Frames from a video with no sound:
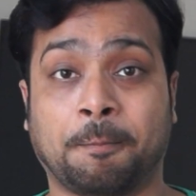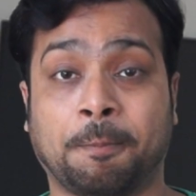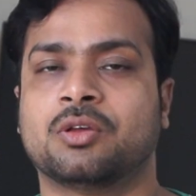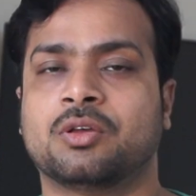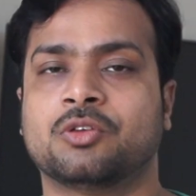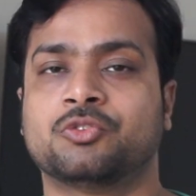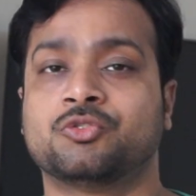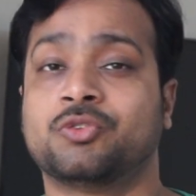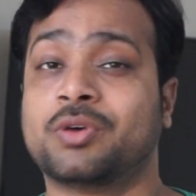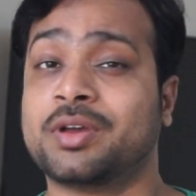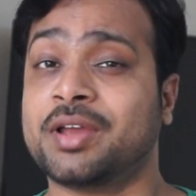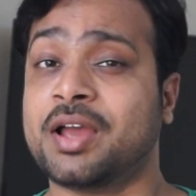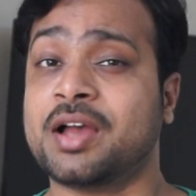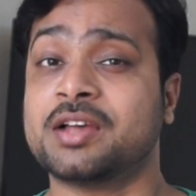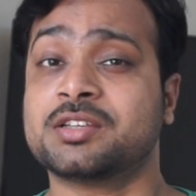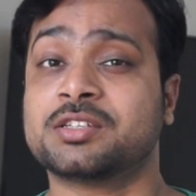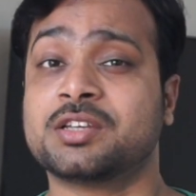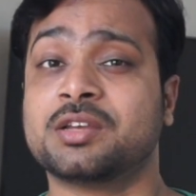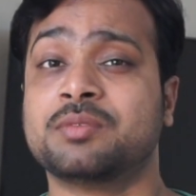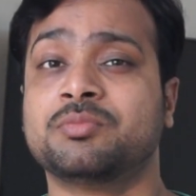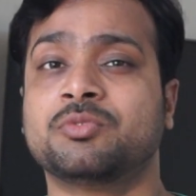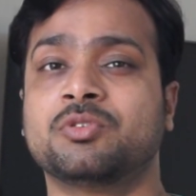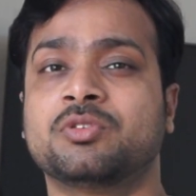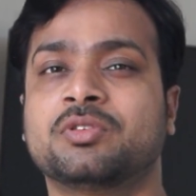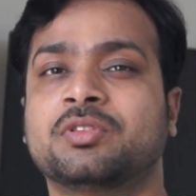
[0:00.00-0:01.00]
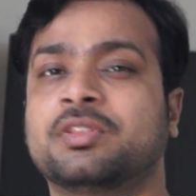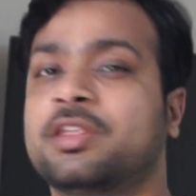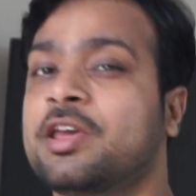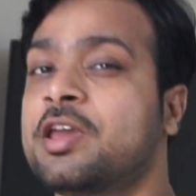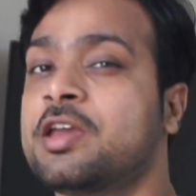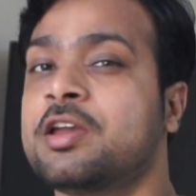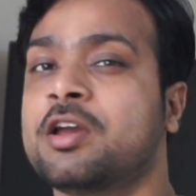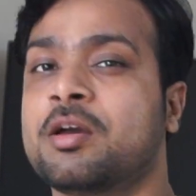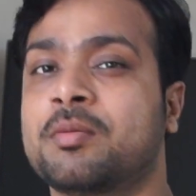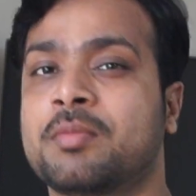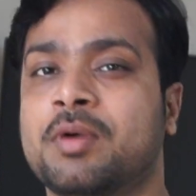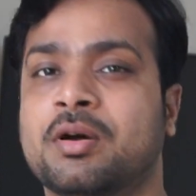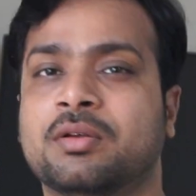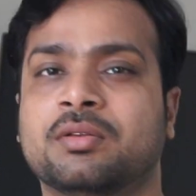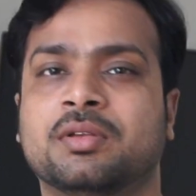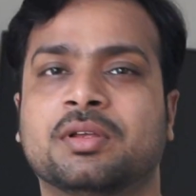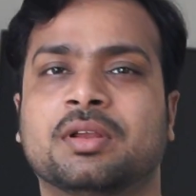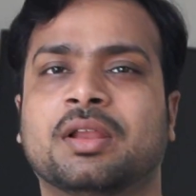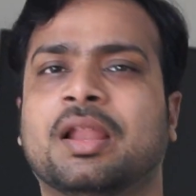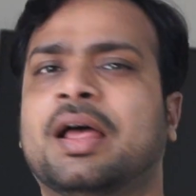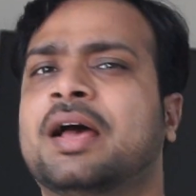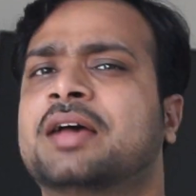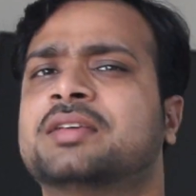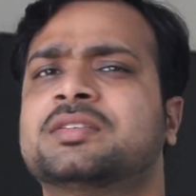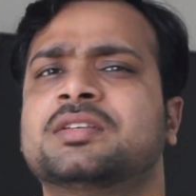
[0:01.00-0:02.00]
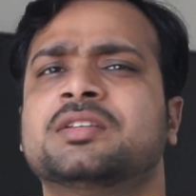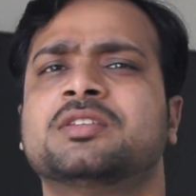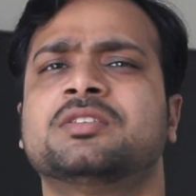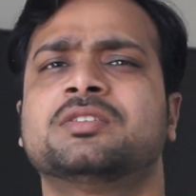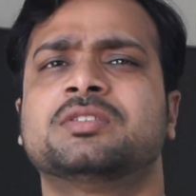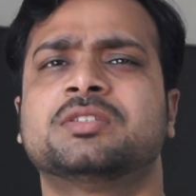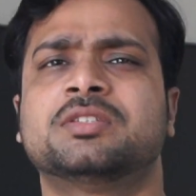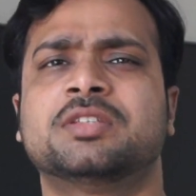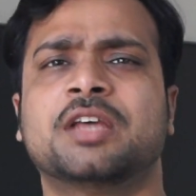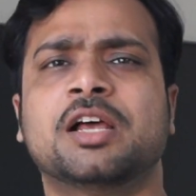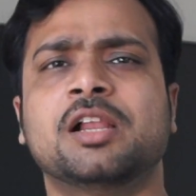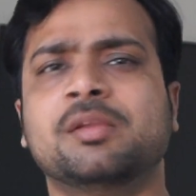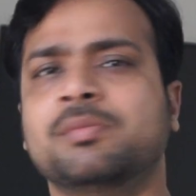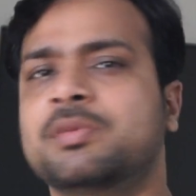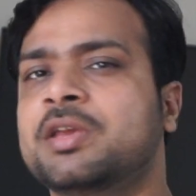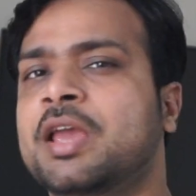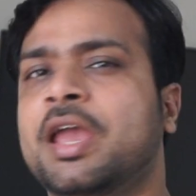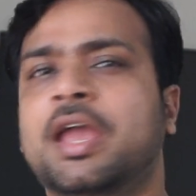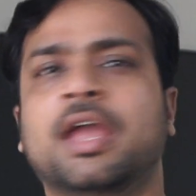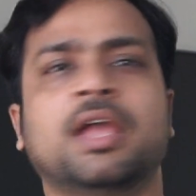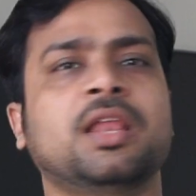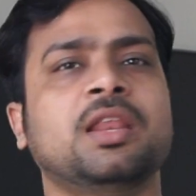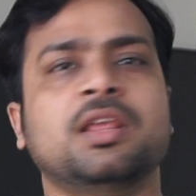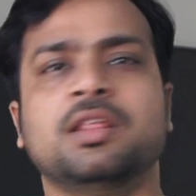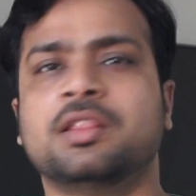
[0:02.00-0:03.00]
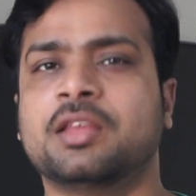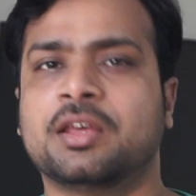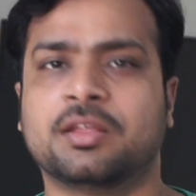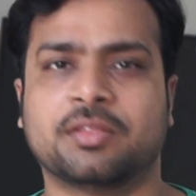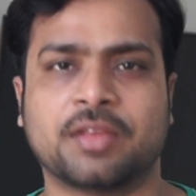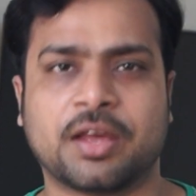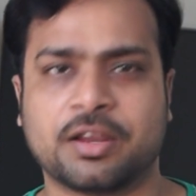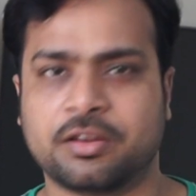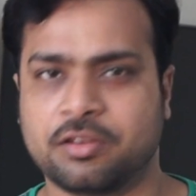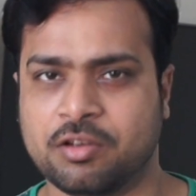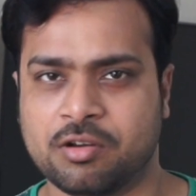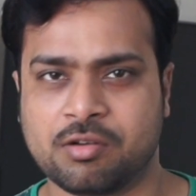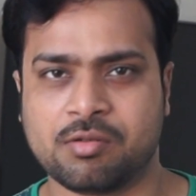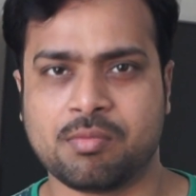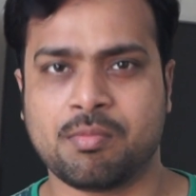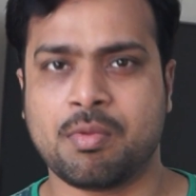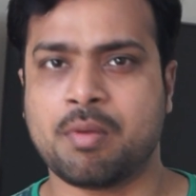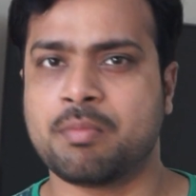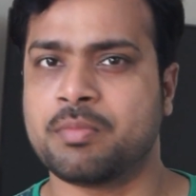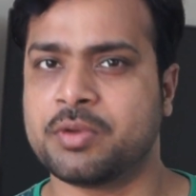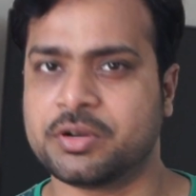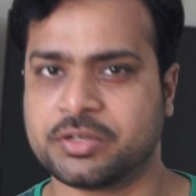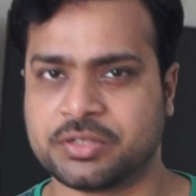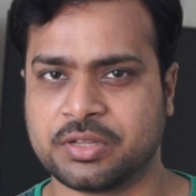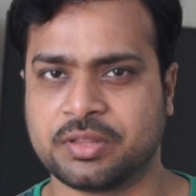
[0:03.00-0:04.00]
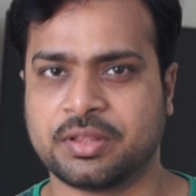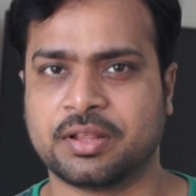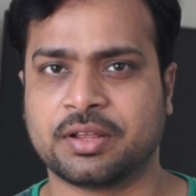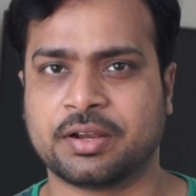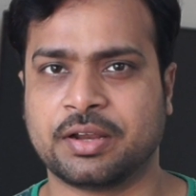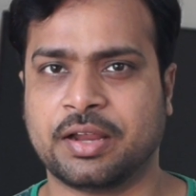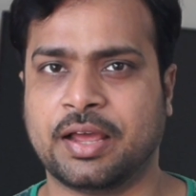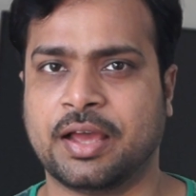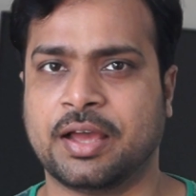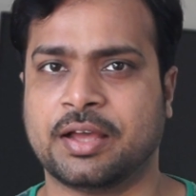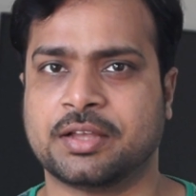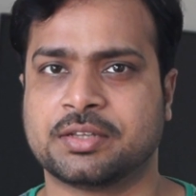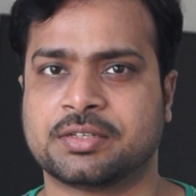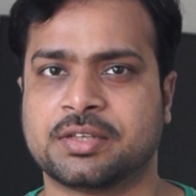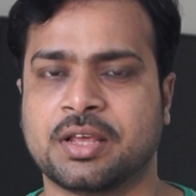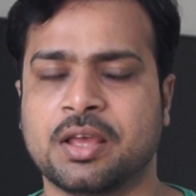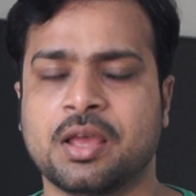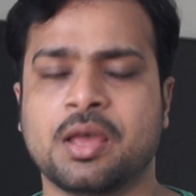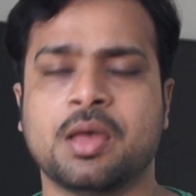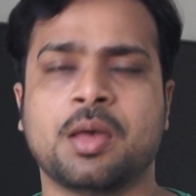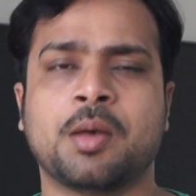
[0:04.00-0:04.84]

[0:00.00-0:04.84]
So I asked him to think about the class and tell me anything that he remembers in the class.